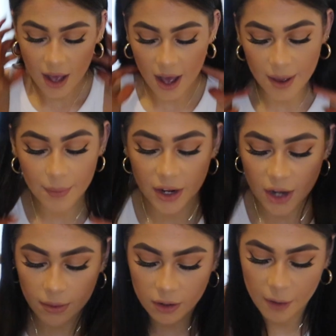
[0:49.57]
I
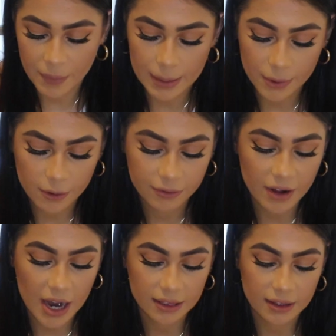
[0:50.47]
know a lot of people will
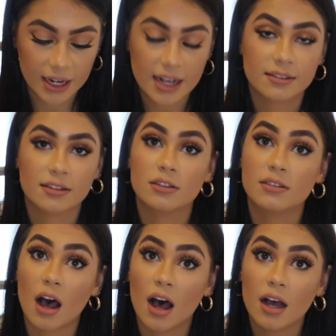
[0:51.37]
find that it is
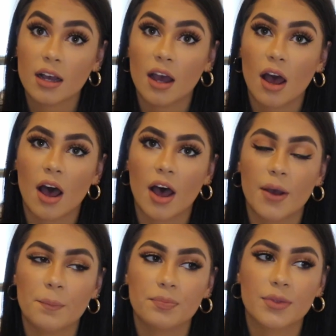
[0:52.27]
dark,
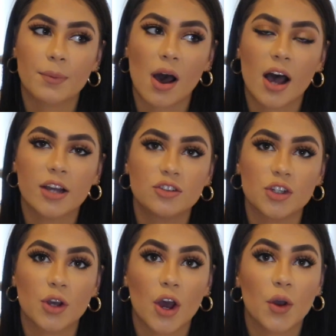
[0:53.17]
but I
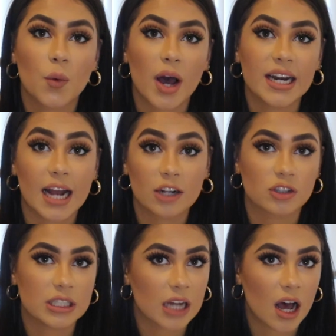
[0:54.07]
do go quite
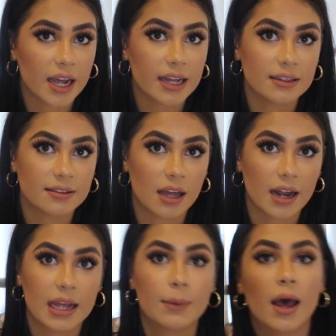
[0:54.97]
naturally dark in the sun
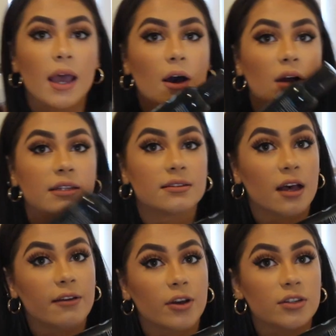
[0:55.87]
anyway. I'll
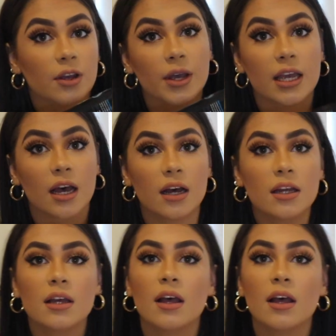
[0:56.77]
insert a photo here.